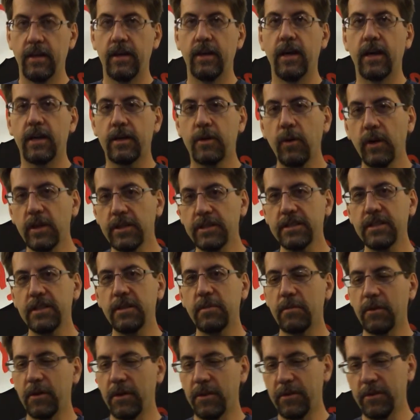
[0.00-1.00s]
Now, question
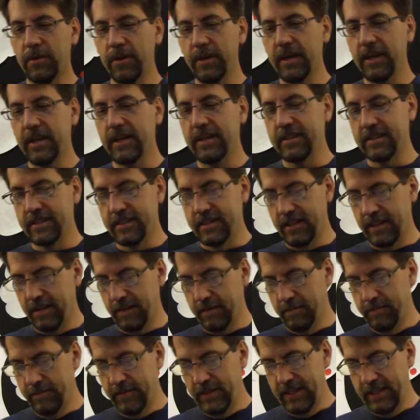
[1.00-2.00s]
number three is,
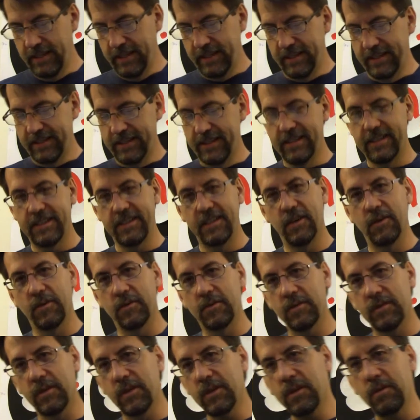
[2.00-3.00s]

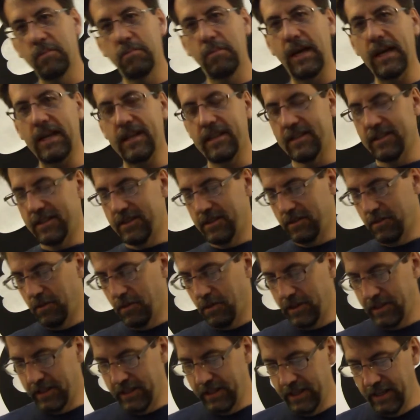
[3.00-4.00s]
looking back at the
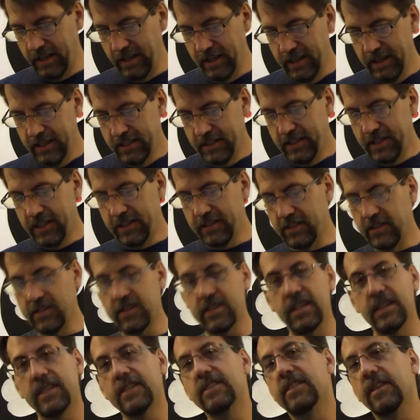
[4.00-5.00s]
story again, Jesus
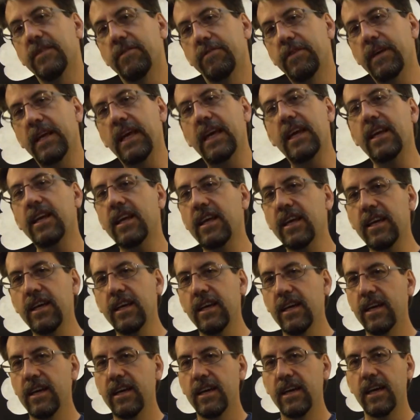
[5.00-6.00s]
says, if
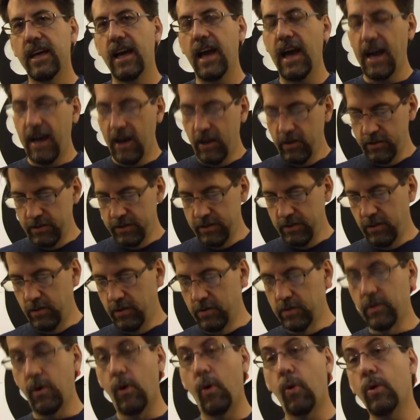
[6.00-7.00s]
any
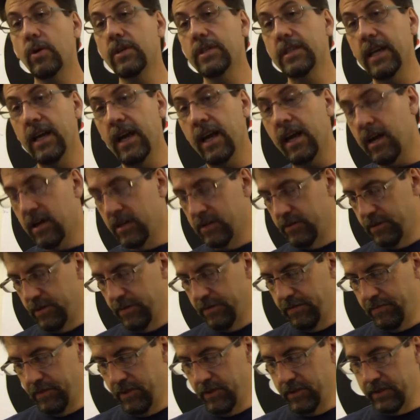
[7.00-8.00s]
household or town
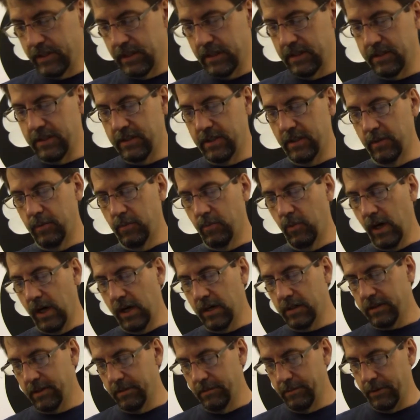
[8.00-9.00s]
refuses to
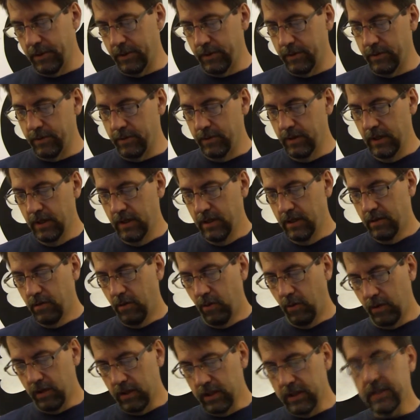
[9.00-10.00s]
welcome you
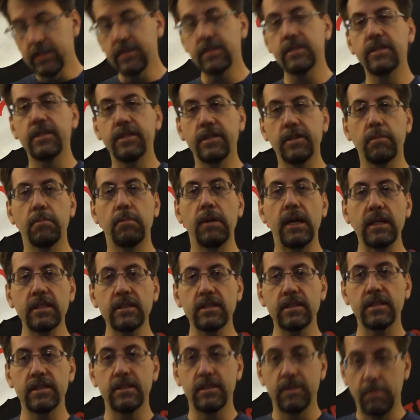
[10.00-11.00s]
or listen to your
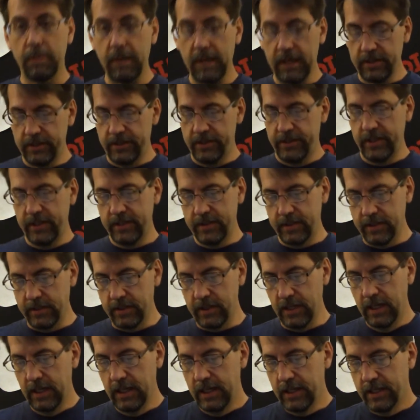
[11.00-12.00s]
message about
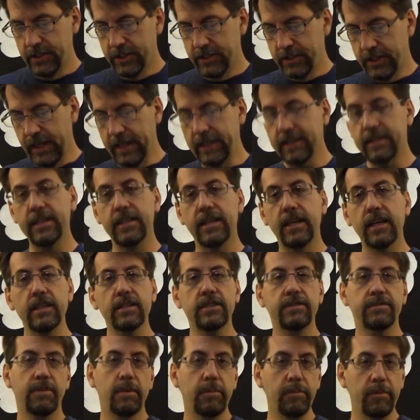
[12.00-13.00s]
Jesus, shake the
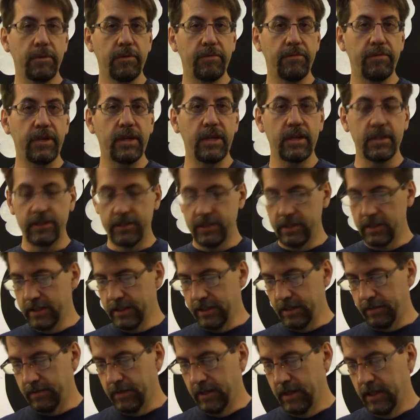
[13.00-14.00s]
dust from your feet as you
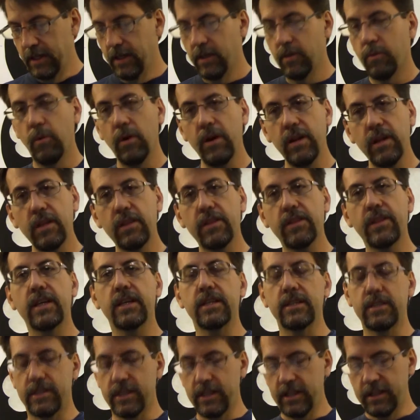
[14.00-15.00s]
leave. What do you
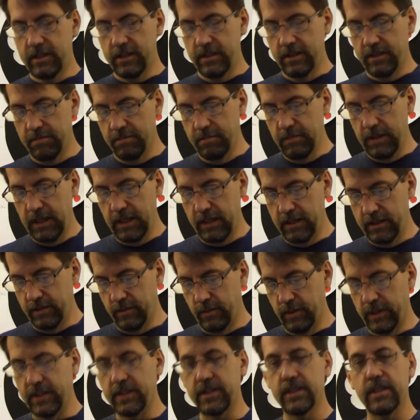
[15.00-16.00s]
think Jesus means
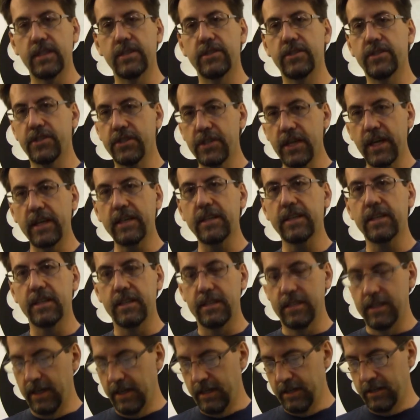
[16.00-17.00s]
when he says, shake the
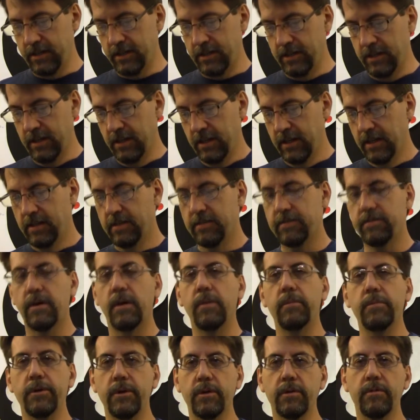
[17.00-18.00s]
dust
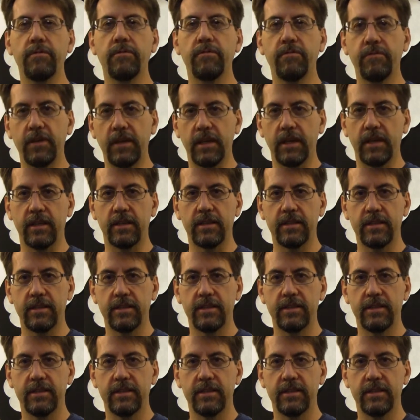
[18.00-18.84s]
from your feet